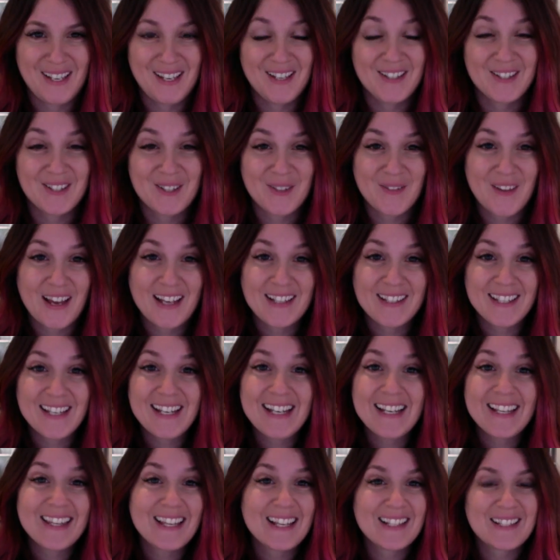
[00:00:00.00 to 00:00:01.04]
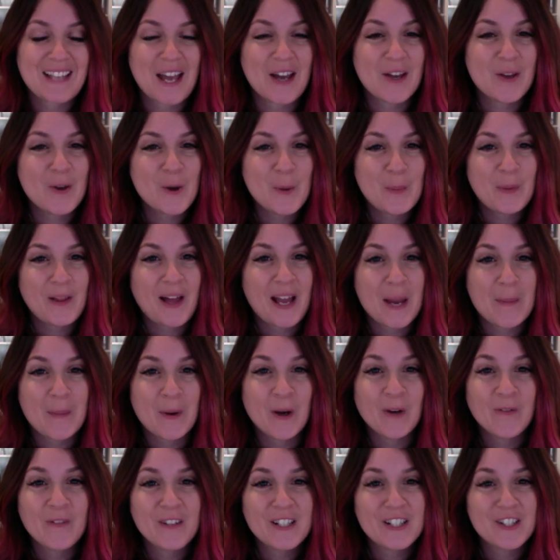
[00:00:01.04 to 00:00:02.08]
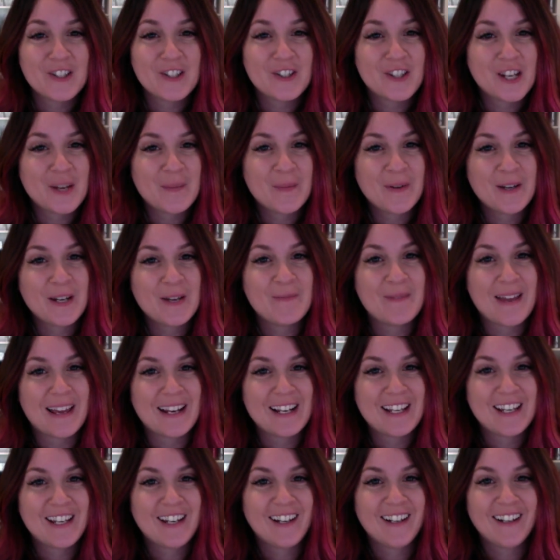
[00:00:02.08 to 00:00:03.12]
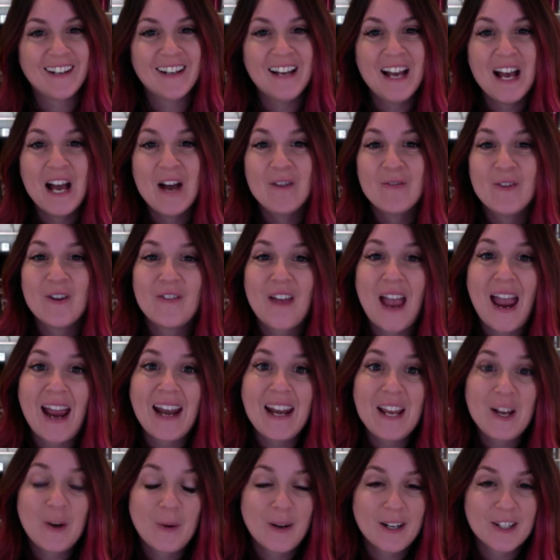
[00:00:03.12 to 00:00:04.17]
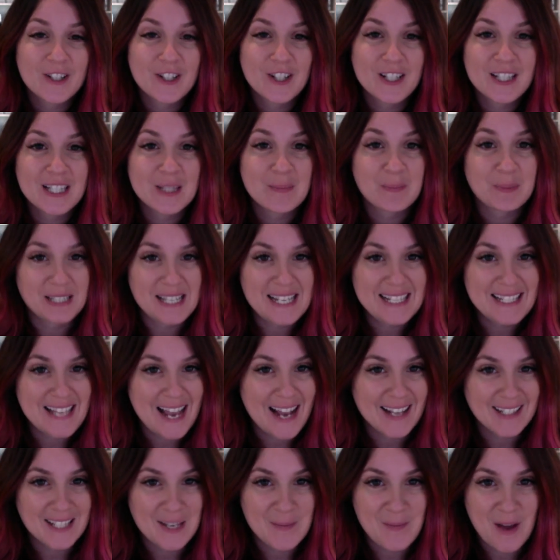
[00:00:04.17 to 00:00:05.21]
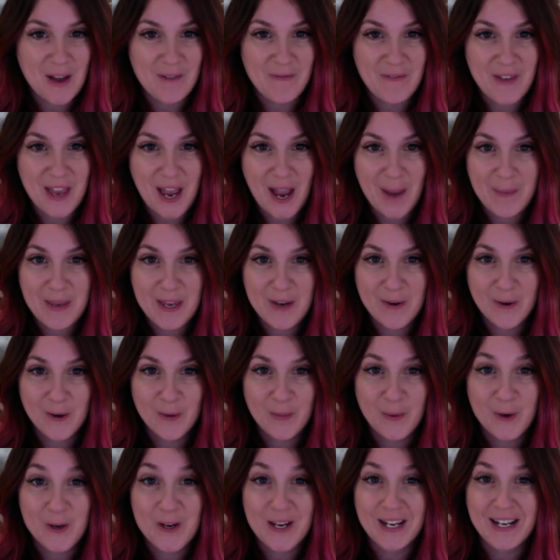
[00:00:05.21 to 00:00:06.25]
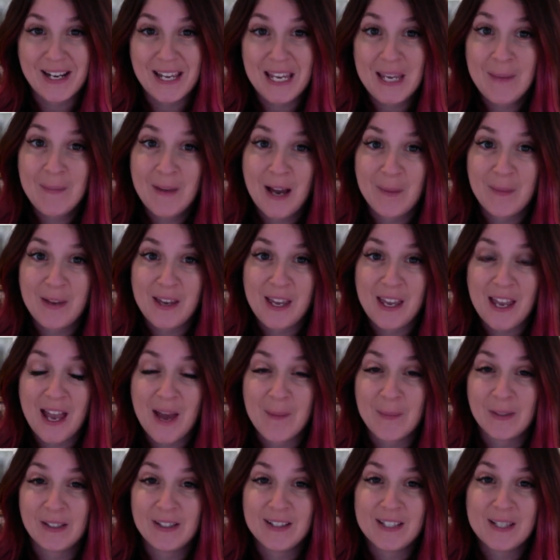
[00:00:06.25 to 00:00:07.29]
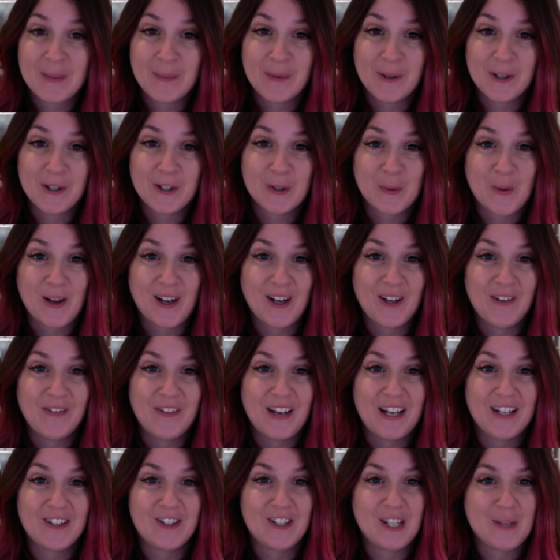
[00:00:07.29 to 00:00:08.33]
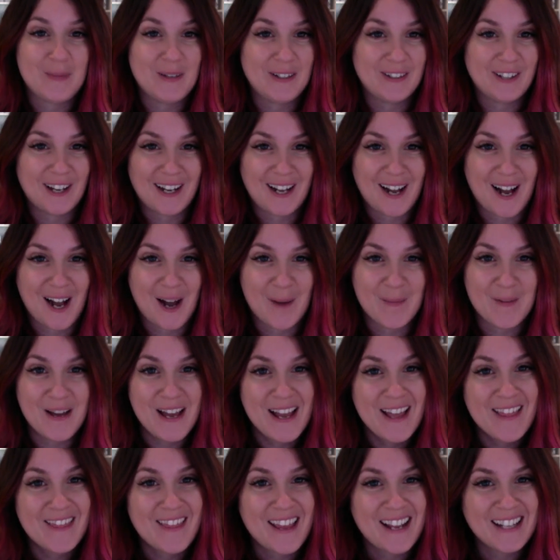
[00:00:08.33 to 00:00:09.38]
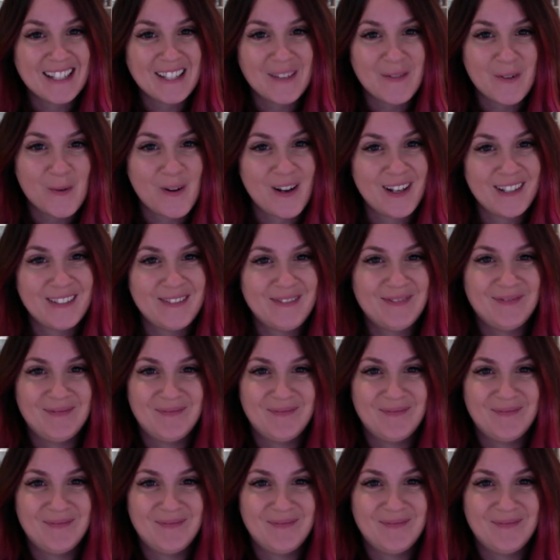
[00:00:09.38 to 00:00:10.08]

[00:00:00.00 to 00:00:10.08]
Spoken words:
So that's it. That's how you apply a perfect Jamberry manicure. If you have any questions, please ask in my VIP group, or you can email me at melissaberg12@gmail.com. Thanks, everyone.